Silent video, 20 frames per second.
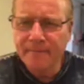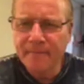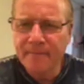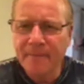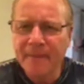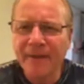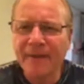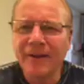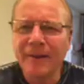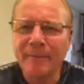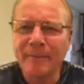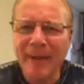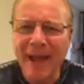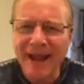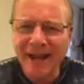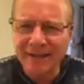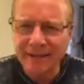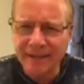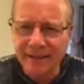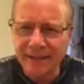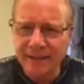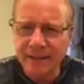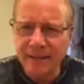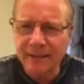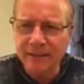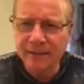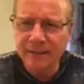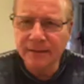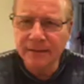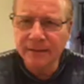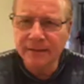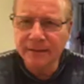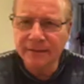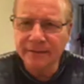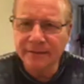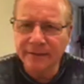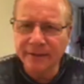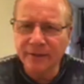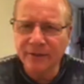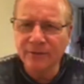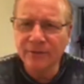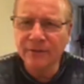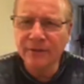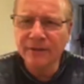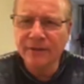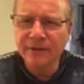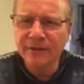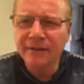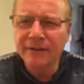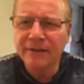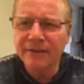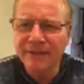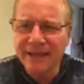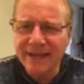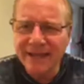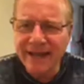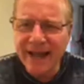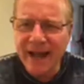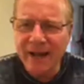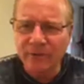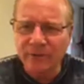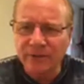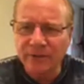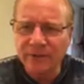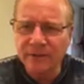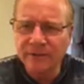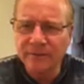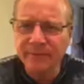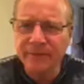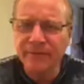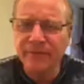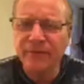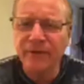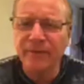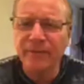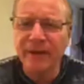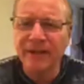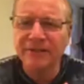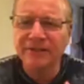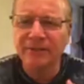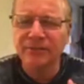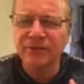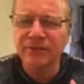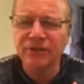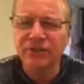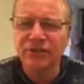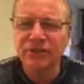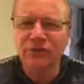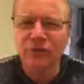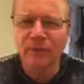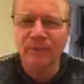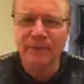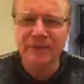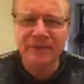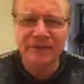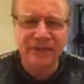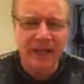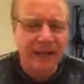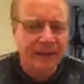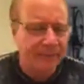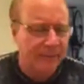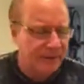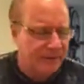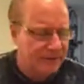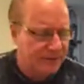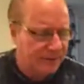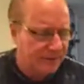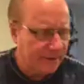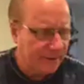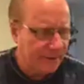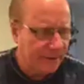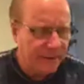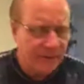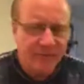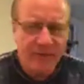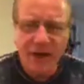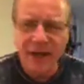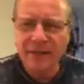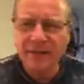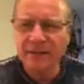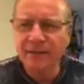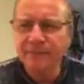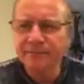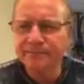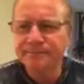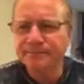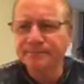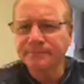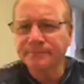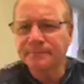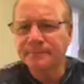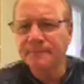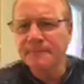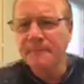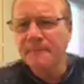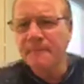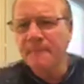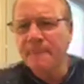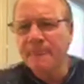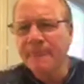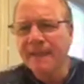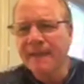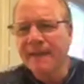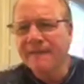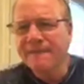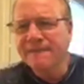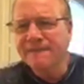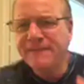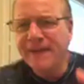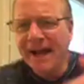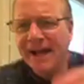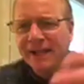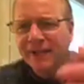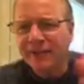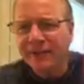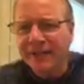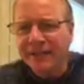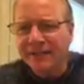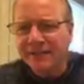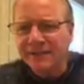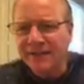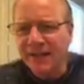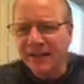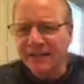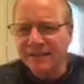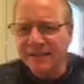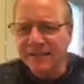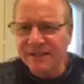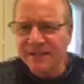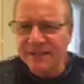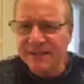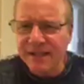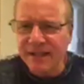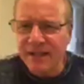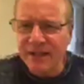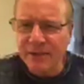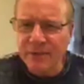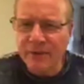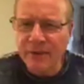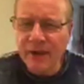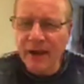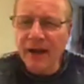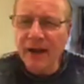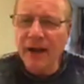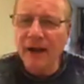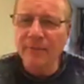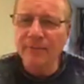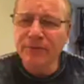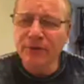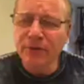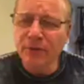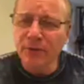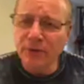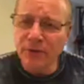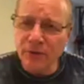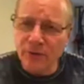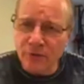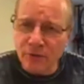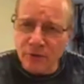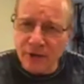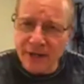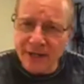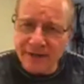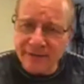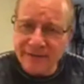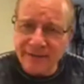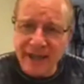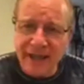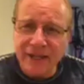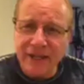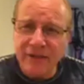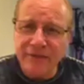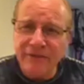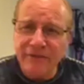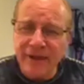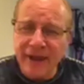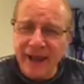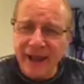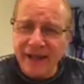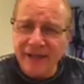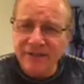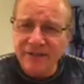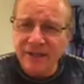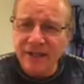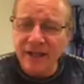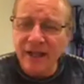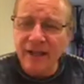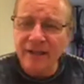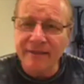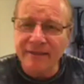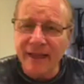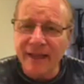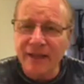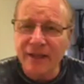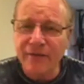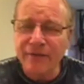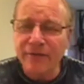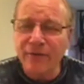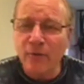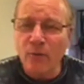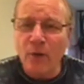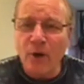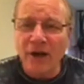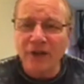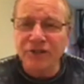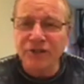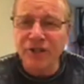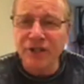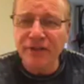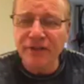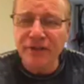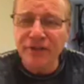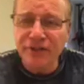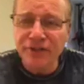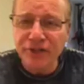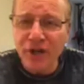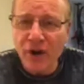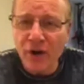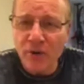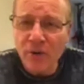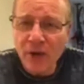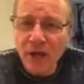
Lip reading: I'll get back to you. You know? Think it out before you make some stupid statements. Right? Valerie, it's nice to see you. I'm doing great. Thank you for asking, and thank you for watching the show